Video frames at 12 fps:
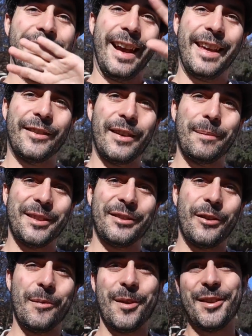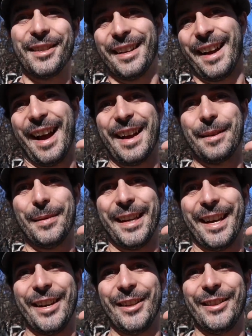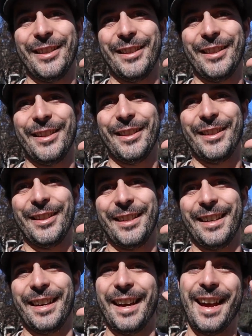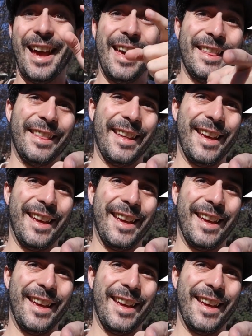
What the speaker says: Hey the Ramblers and Rovers, I am Miguel, and